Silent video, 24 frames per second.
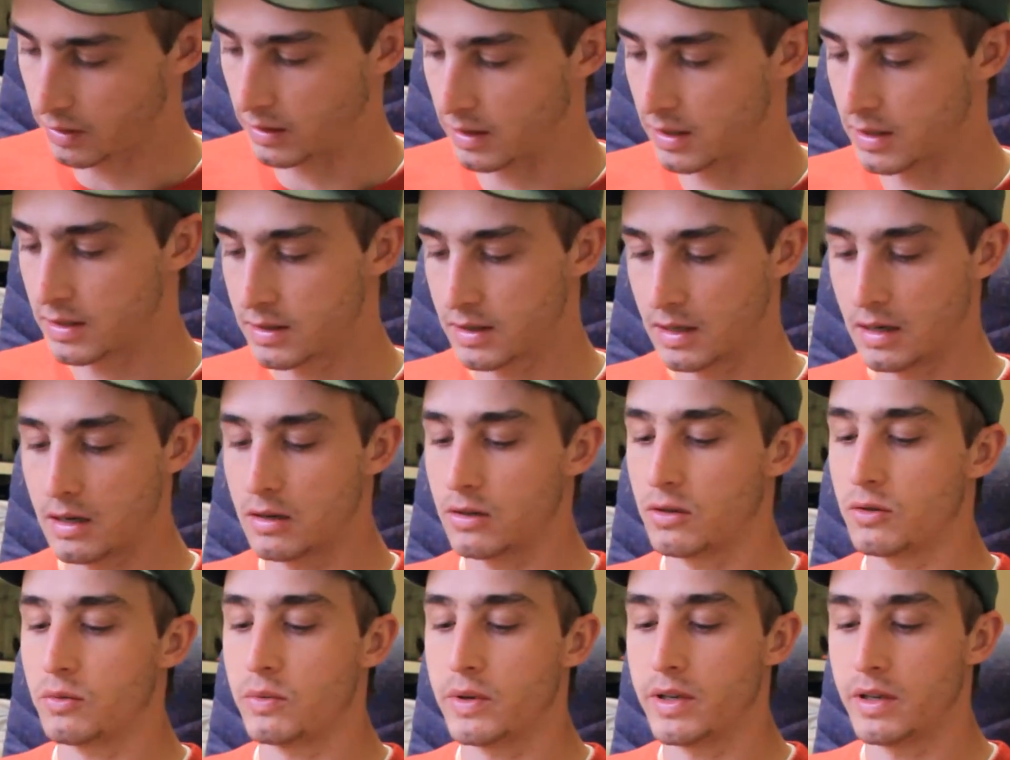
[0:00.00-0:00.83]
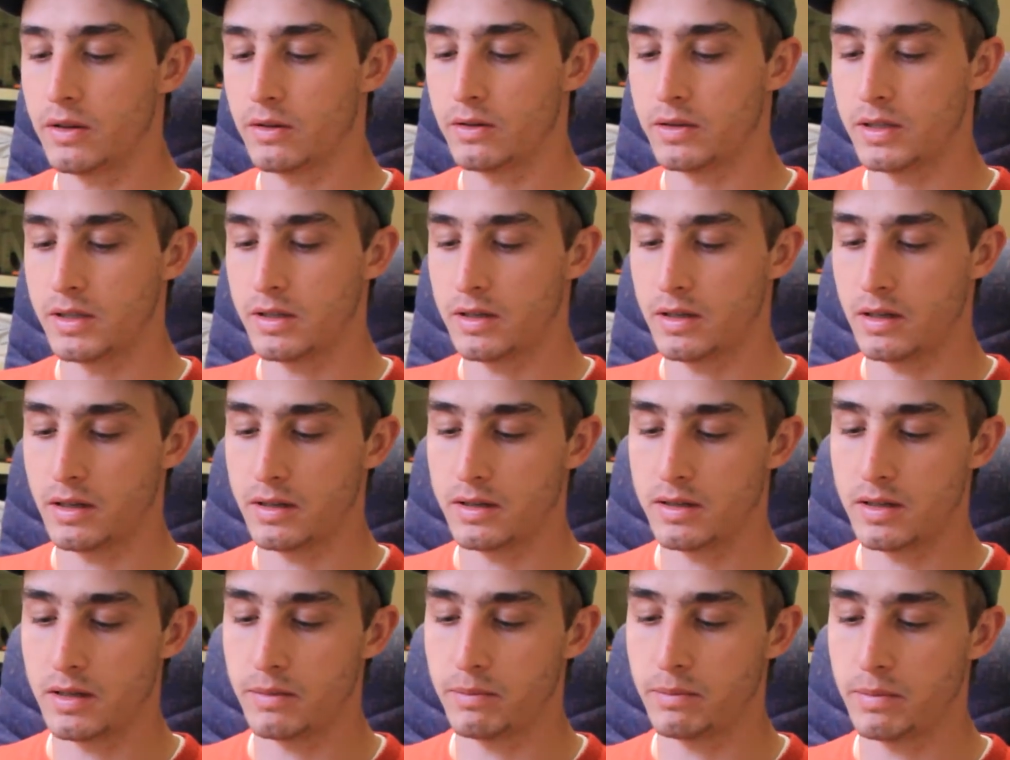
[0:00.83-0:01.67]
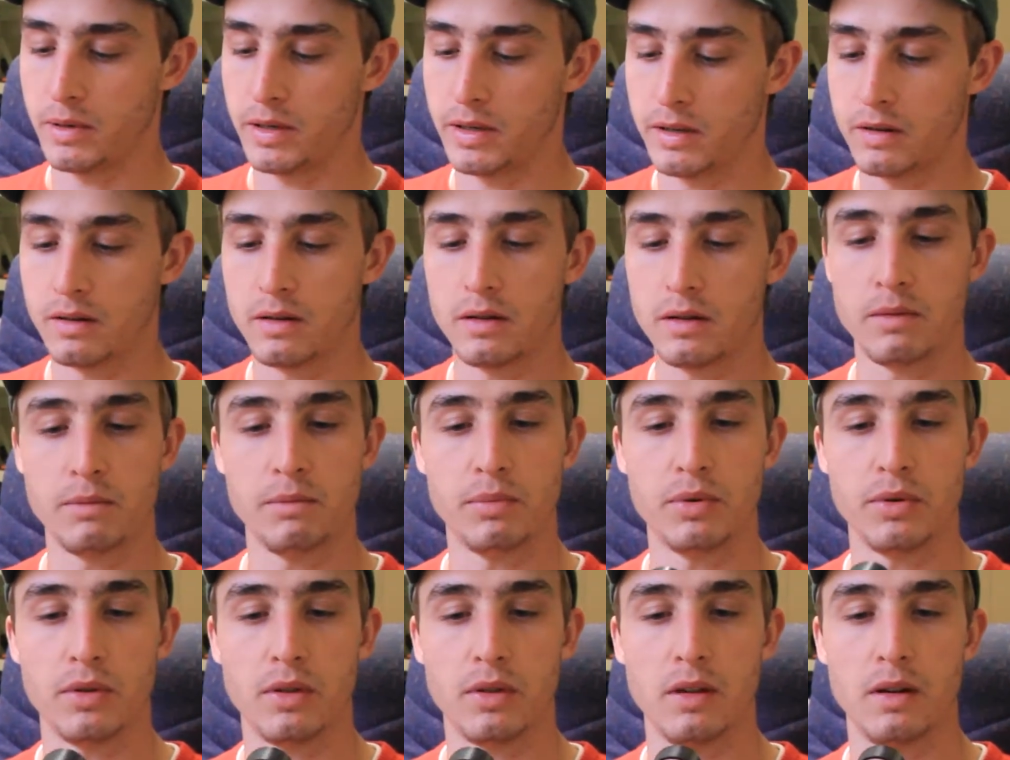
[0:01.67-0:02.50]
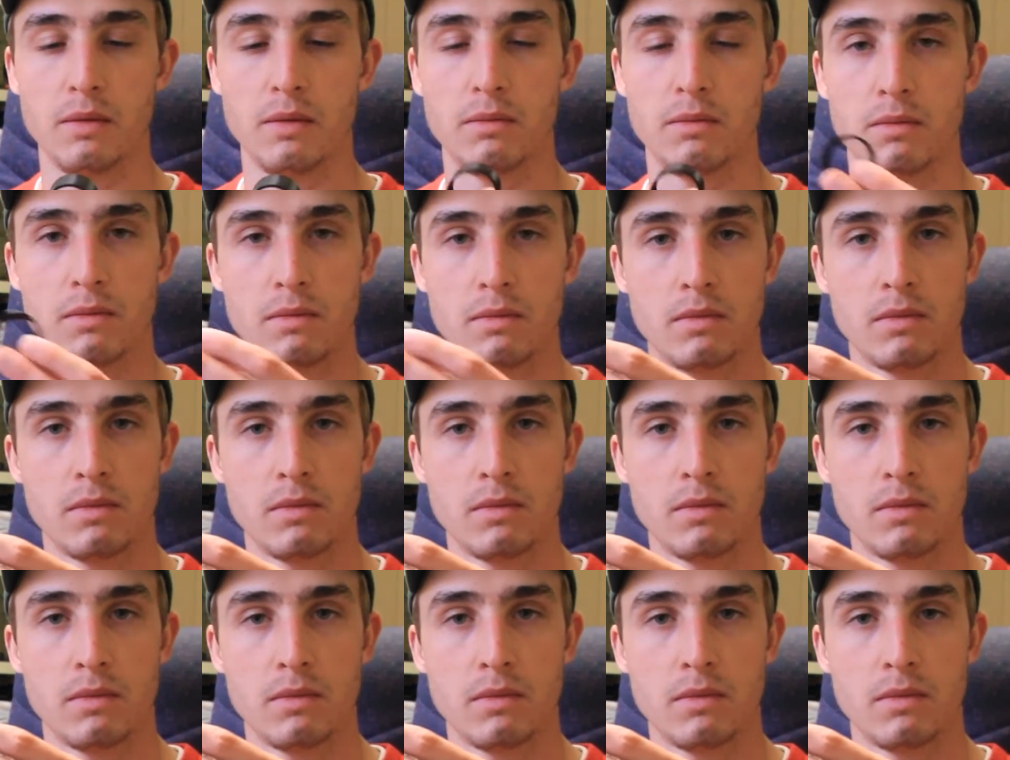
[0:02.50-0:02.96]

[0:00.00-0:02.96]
these out, we are just going to simply put them